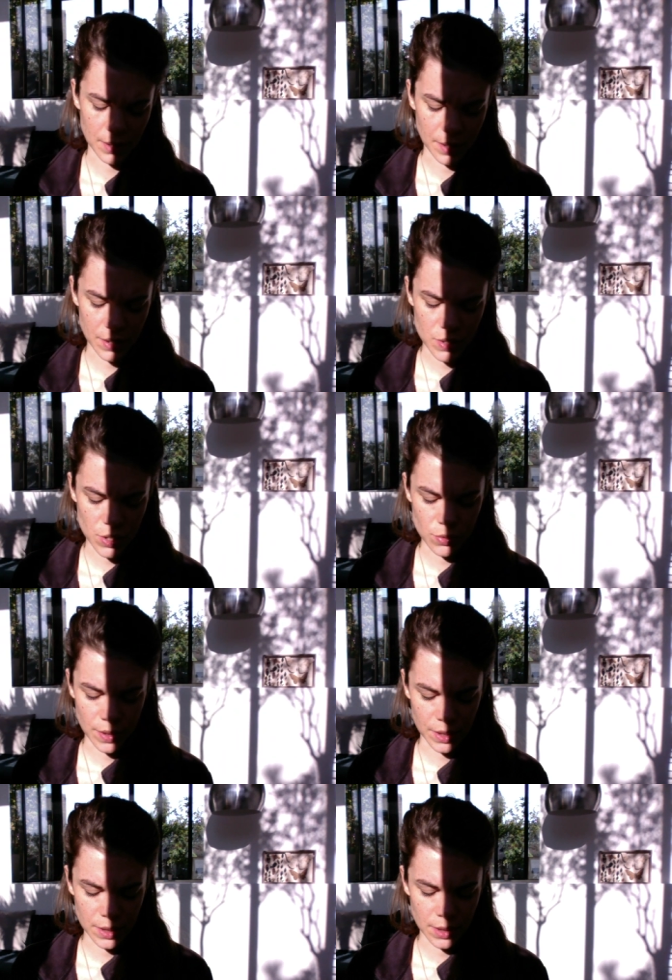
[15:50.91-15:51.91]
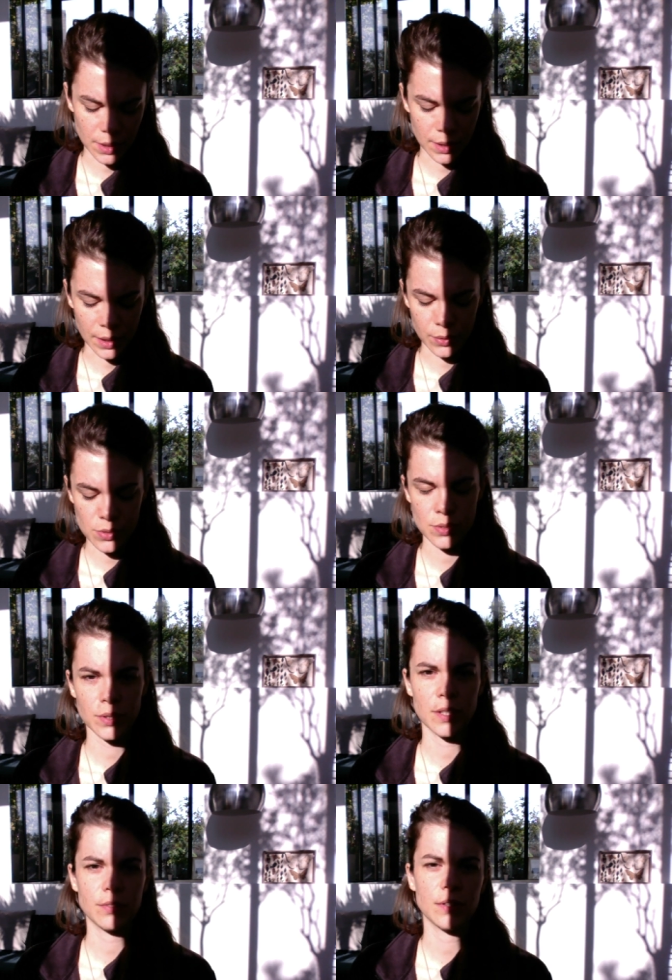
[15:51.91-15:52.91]
I teach Reiki and I also
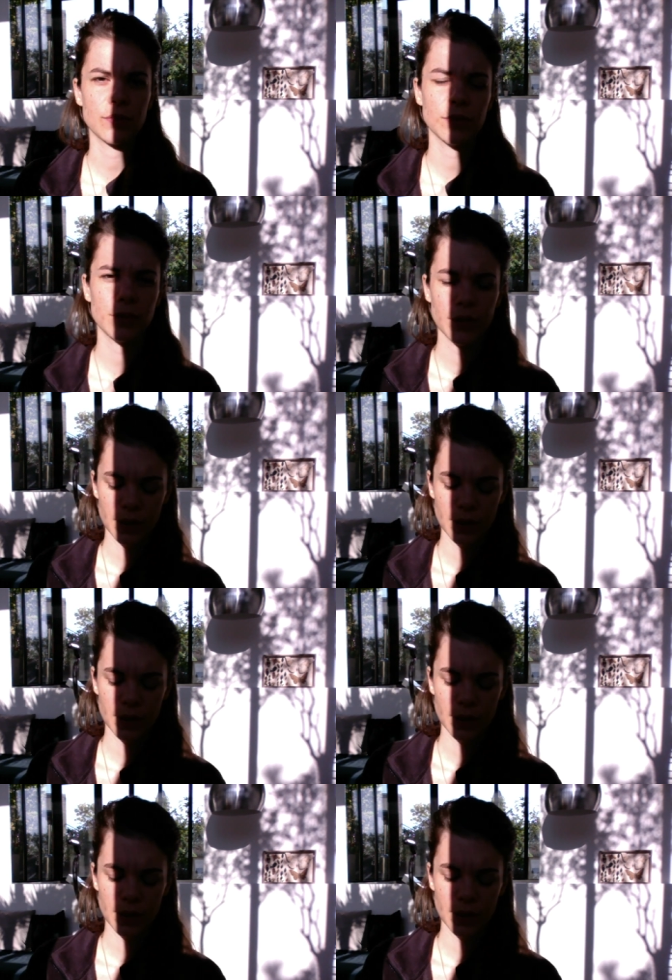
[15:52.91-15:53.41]
give different